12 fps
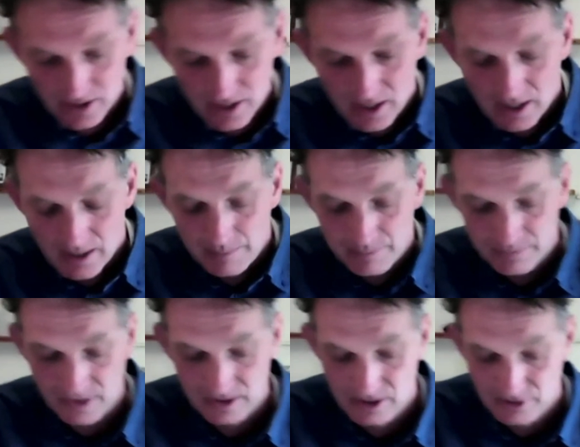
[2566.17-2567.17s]
There
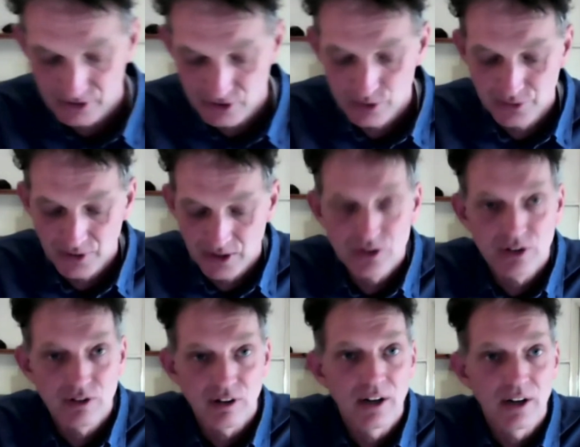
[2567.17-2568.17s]
are two
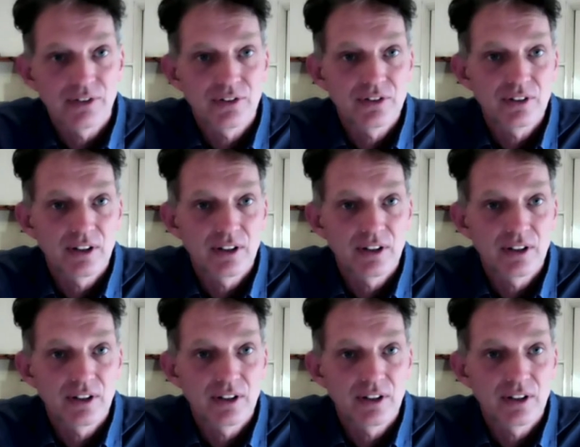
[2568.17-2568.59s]
photographs